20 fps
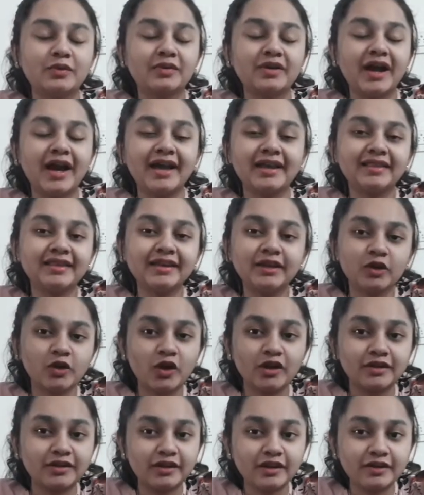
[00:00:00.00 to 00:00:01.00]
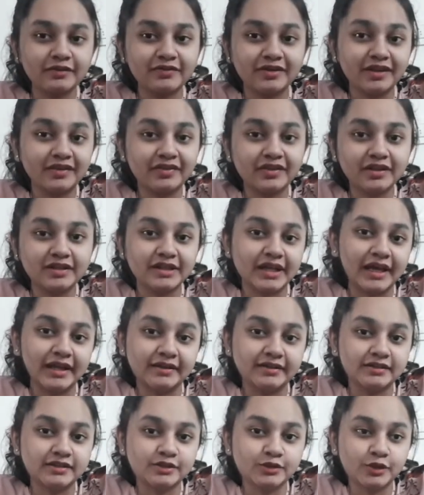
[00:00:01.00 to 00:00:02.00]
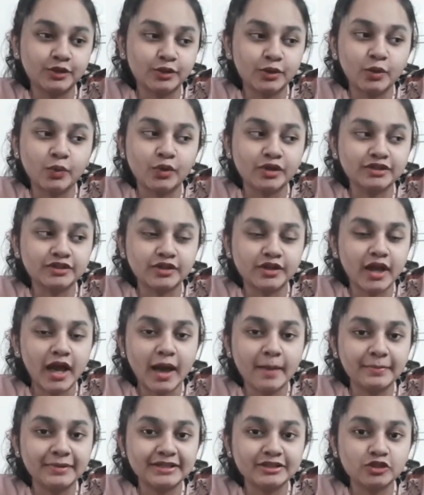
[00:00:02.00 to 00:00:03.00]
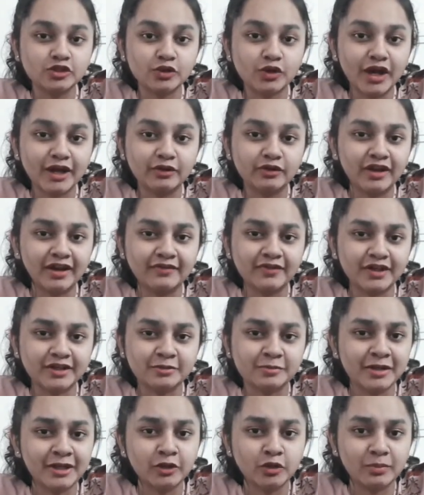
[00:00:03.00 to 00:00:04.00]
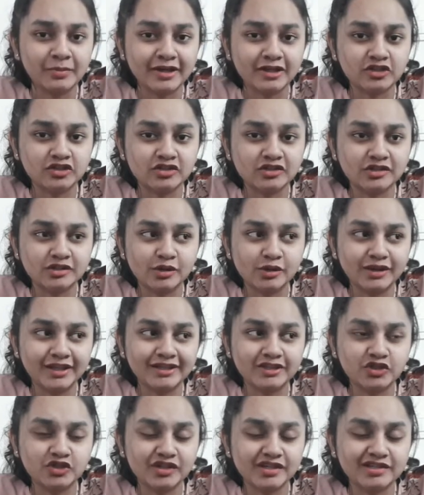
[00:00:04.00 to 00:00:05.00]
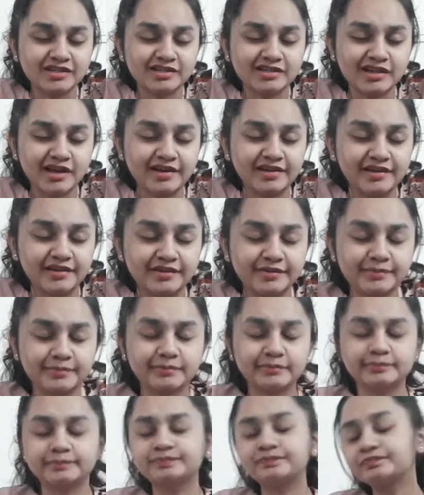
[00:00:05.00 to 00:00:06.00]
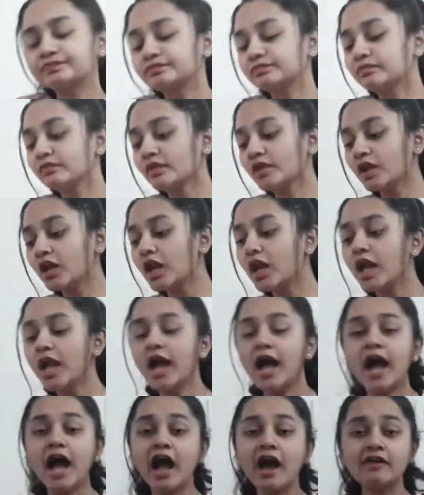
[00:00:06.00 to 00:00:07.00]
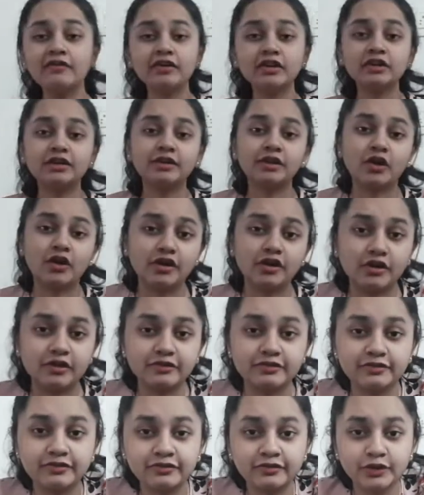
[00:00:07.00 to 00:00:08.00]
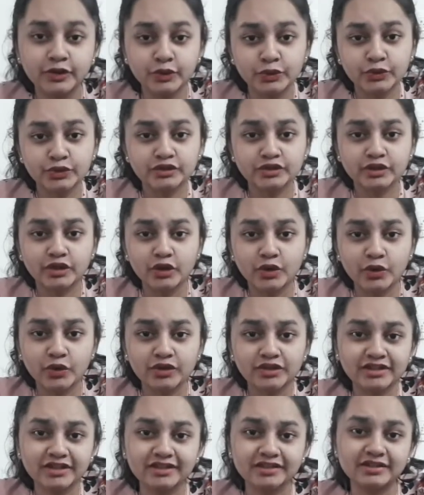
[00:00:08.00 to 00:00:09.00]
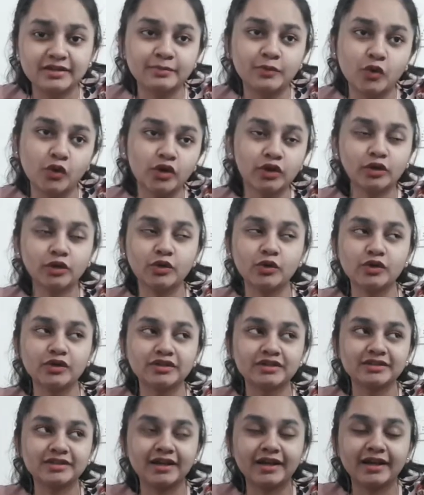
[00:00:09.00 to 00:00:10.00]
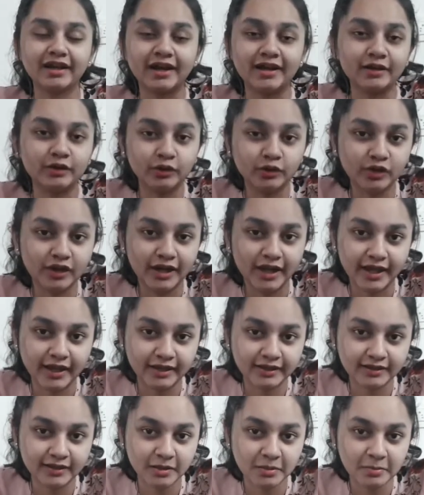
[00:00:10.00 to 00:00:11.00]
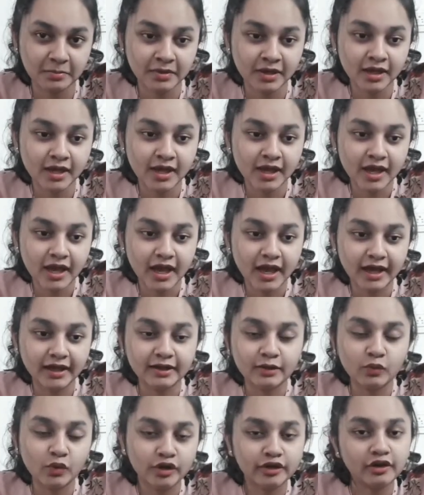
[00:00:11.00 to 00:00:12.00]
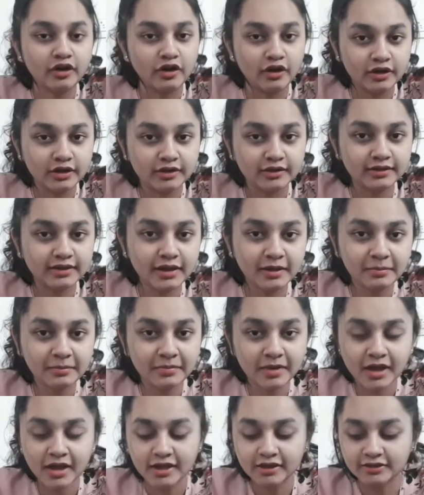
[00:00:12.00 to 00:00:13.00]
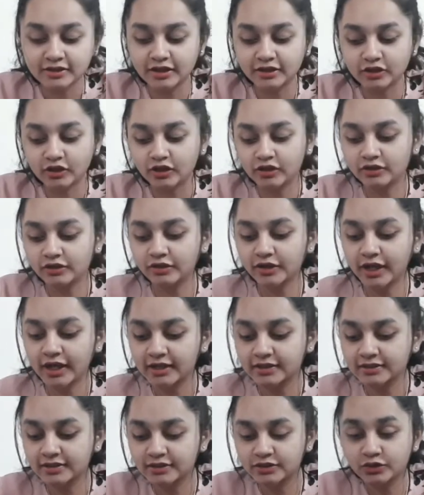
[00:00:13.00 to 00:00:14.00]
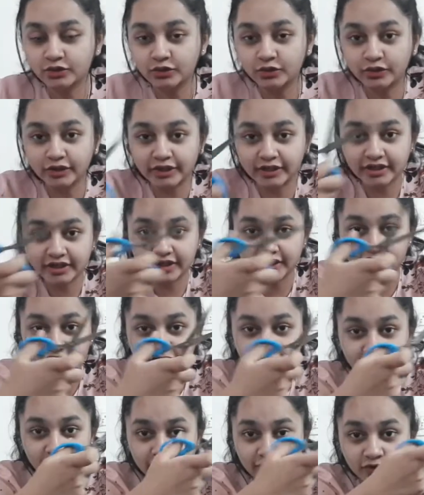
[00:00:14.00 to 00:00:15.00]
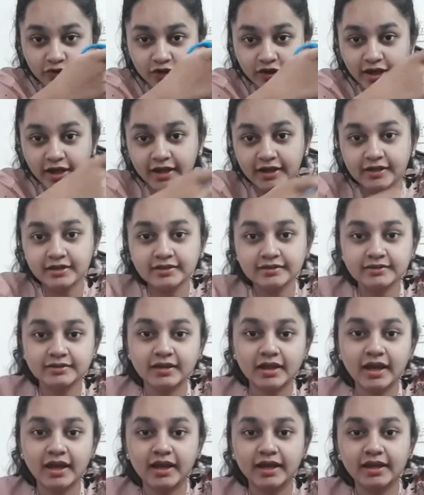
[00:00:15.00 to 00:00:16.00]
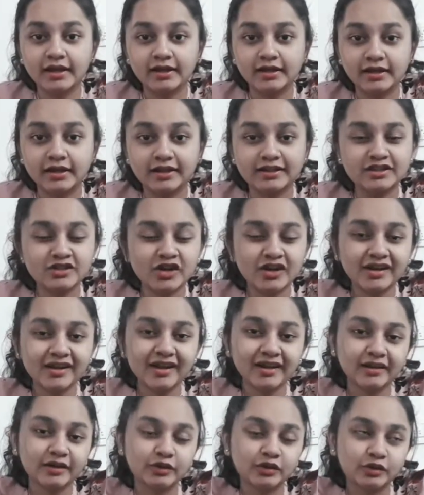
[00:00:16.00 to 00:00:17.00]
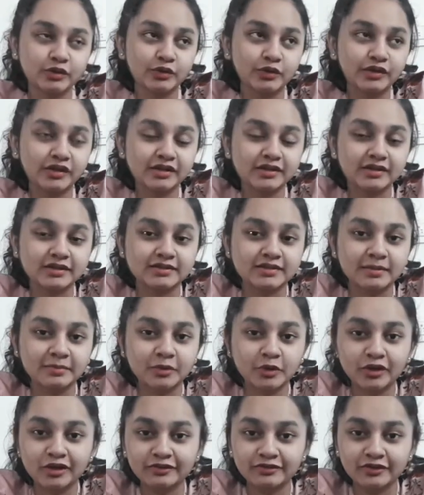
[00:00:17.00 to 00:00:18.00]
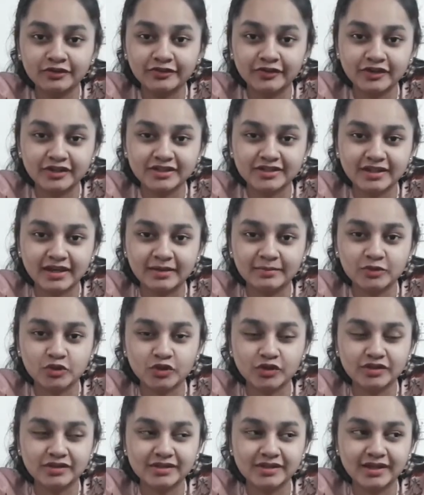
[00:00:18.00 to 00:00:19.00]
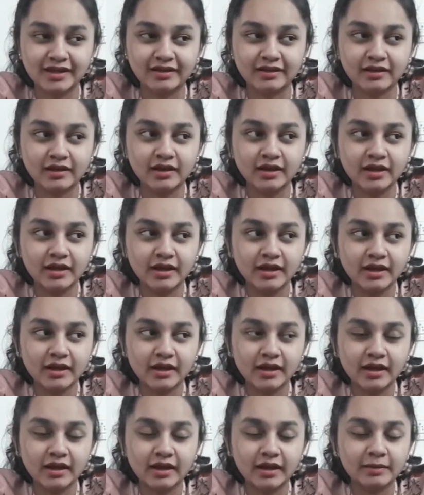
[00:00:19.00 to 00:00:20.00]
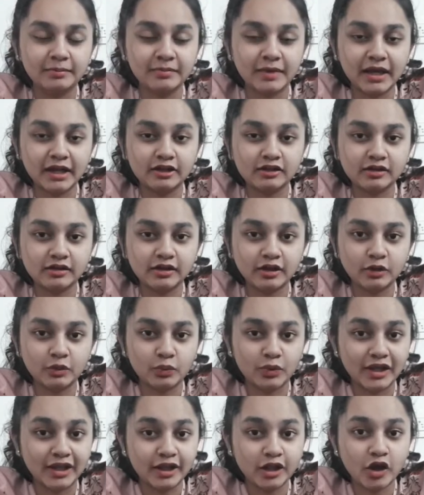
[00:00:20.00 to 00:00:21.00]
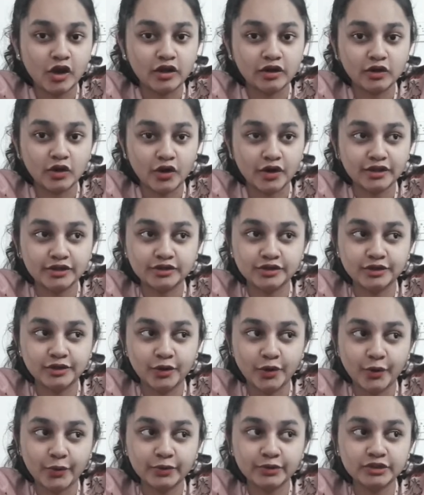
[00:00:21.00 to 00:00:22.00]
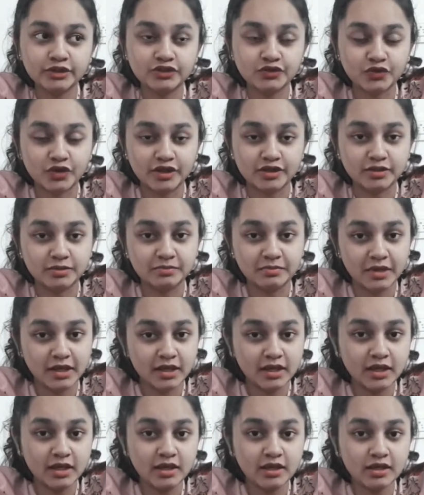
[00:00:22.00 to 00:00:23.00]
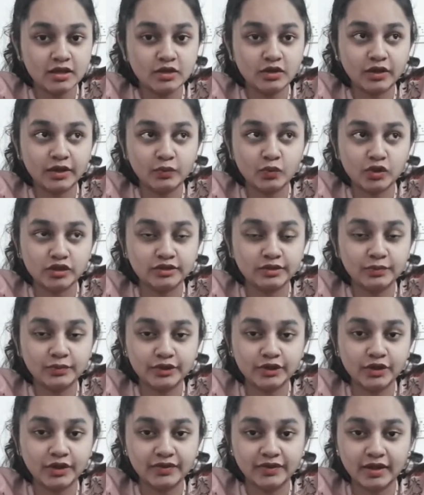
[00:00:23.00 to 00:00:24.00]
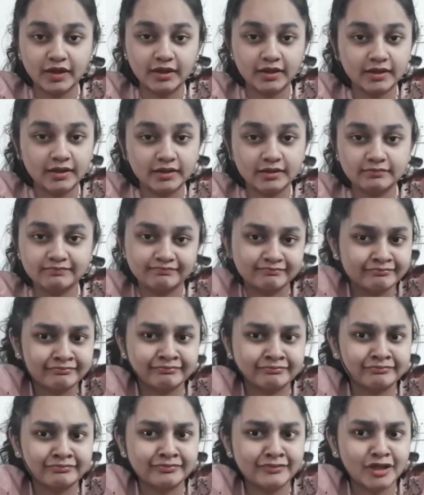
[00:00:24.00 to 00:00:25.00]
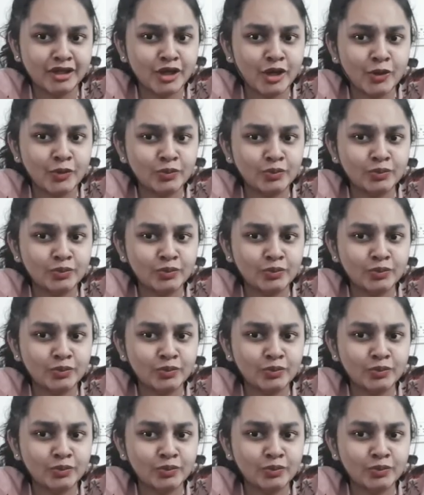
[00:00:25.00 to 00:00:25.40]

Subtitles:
I think you already have read the title, so you know what's gonna happen. So I don't have to explain too much. So let's just start it. I have a lot of used clothes and some old clothes that I kind of don't like them, and I want to alter them. So I thought today I'll just do it in front of you guys, and it's not like a tutorial because I'm doing it for the first time. So it's like it might turn out well or not. So don't trust me. You can watch the video and then you know.